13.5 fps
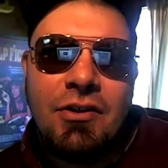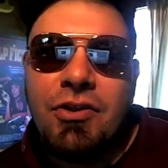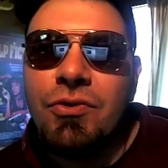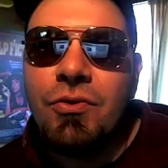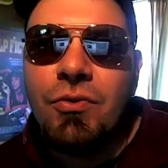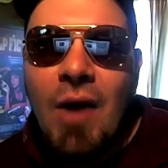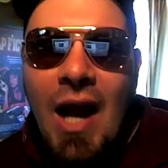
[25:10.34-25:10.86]

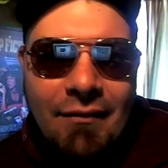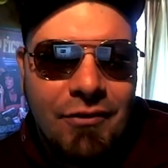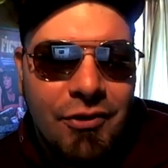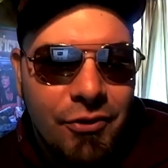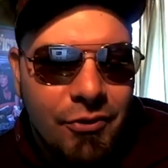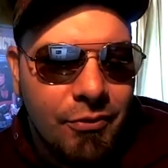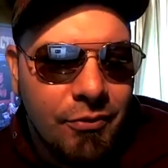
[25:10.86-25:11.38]
to have
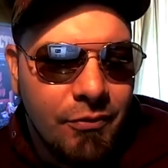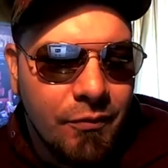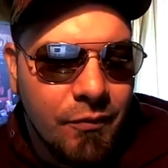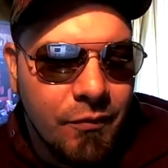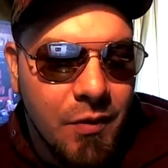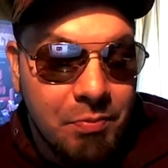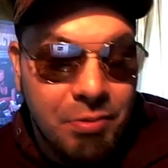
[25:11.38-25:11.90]
to
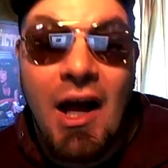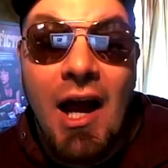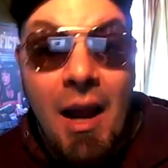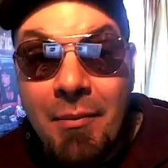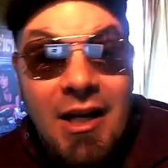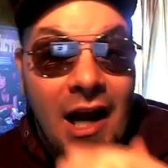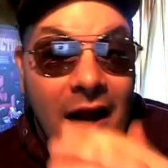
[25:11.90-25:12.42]
reply.
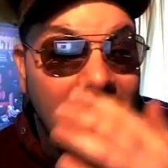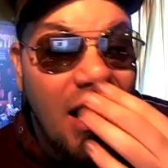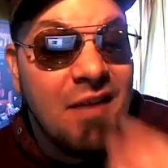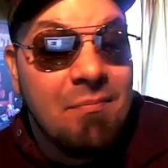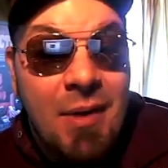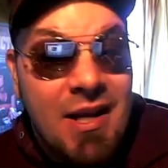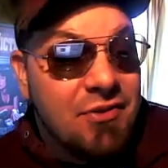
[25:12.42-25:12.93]
I mean,
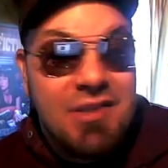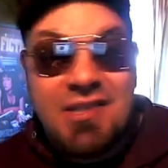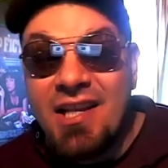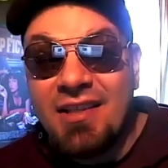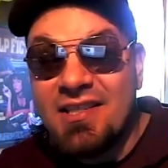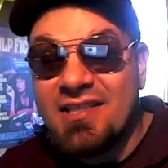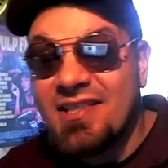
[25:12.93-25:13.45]
I basically
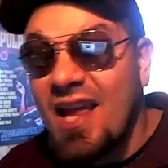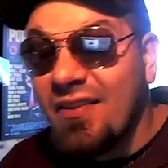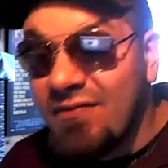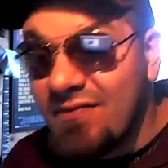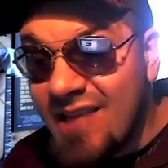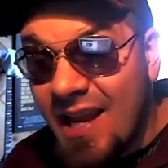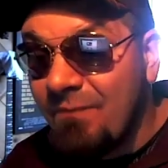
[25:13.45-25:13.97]
said
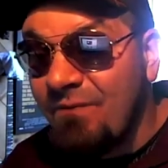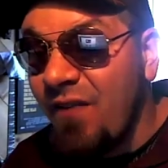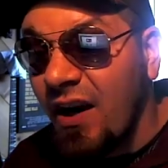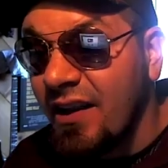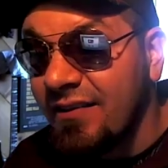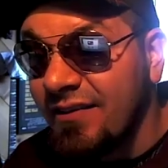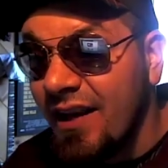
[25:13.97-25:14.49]
the same
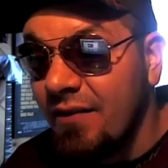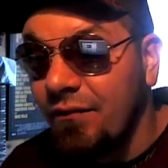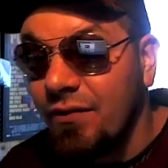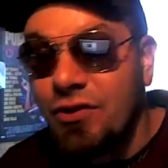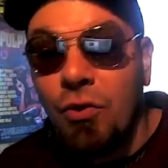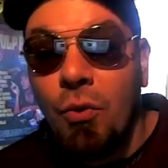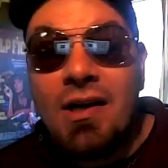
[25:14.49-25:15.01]
fucking thing
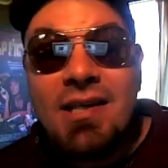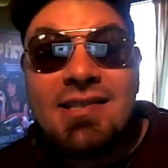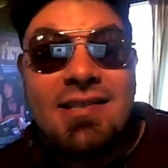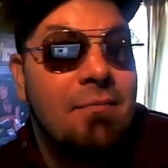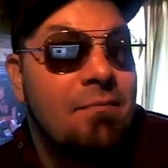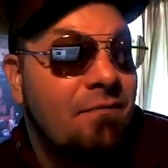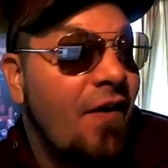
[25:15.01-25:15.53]
for 20
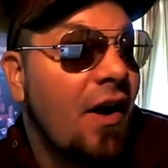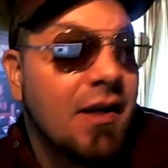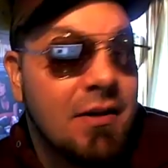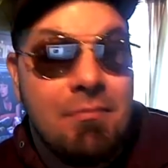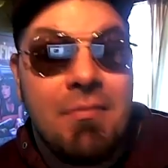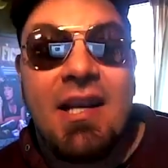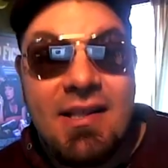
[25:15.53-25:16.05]
some
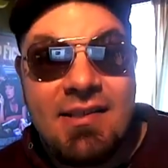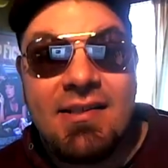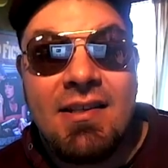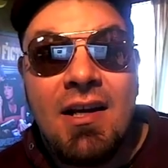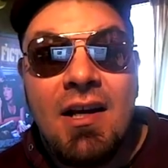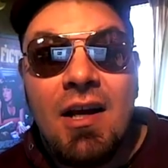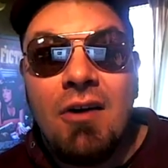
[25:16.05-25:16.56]
fucking minutes,
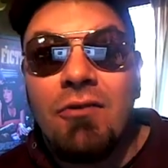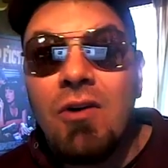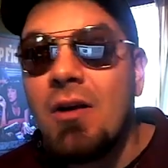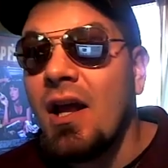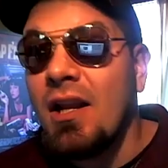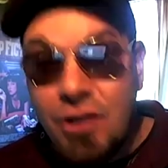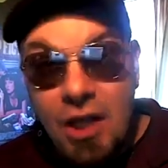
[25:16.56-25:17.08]

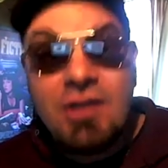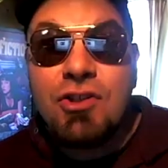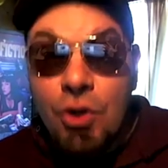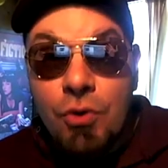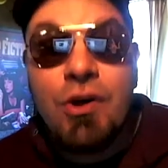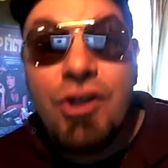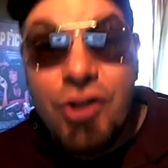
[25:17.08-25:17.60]
and
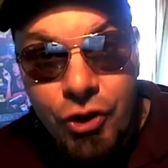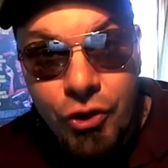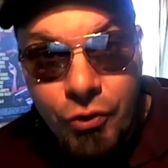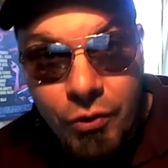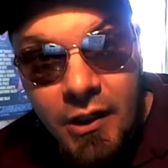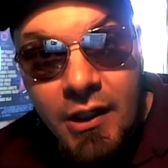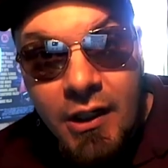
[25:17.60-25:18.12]
so did
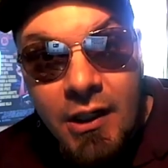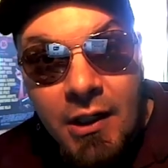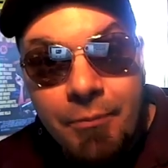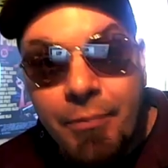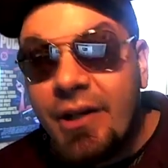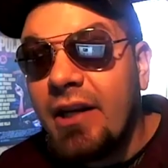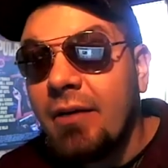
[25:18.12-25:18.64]
you.
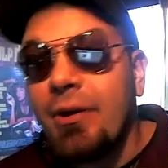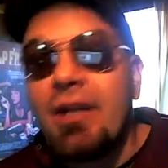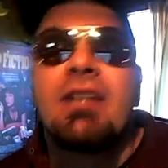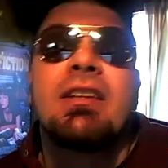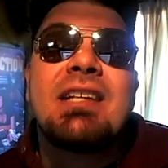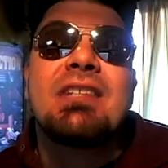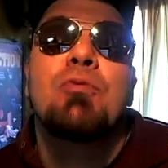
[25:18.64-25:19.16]
But
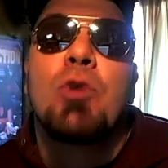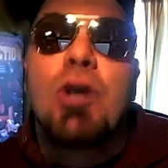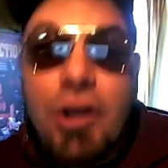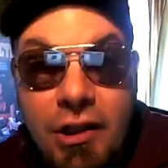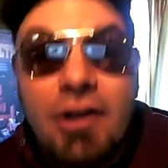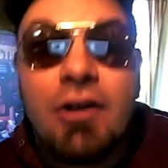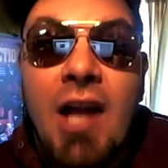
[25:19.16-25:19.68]
at least we're
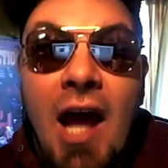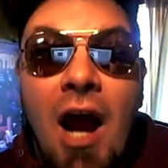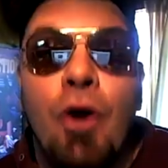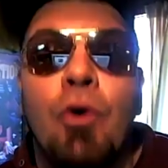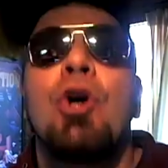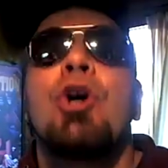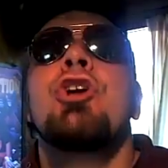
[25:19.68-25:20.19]
clear
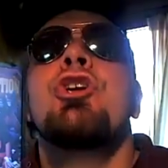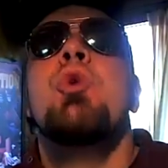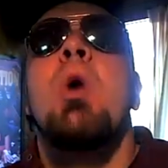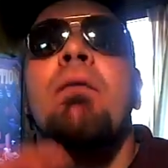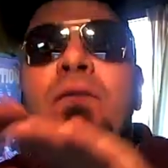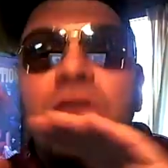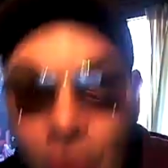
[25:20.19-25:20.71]
now.
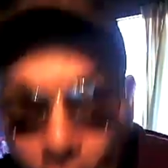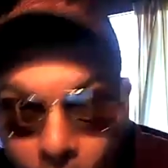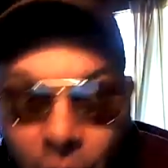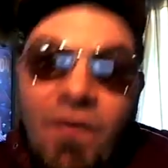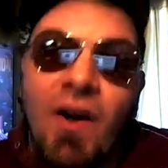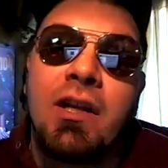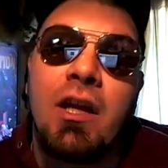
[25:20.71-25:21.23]
You have no
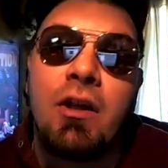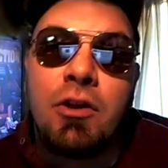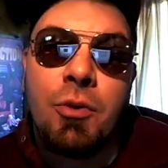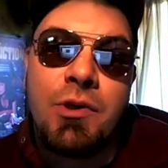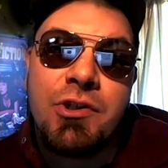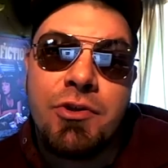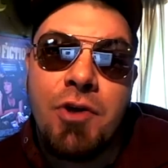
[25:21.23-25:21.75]
fucking
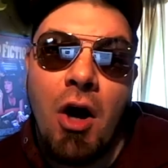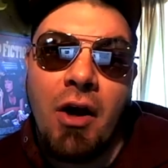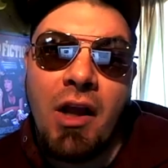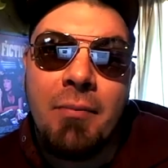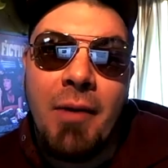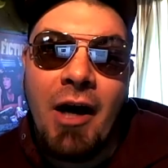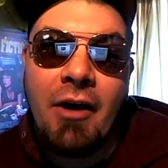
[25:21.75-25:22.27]
clue what you're
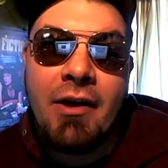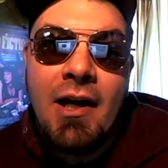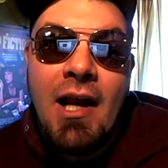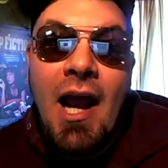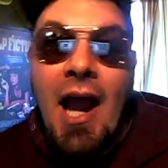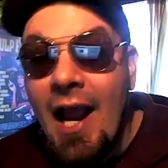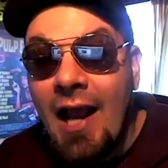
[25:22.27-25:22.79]
talking about.
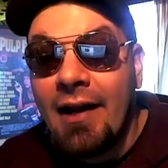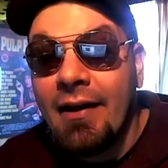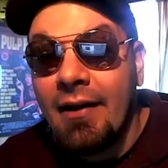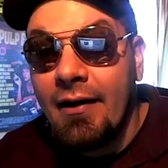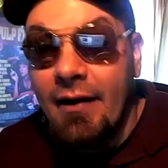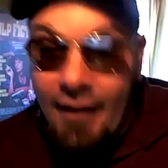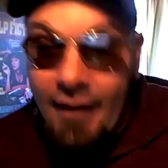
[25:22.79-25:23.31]
And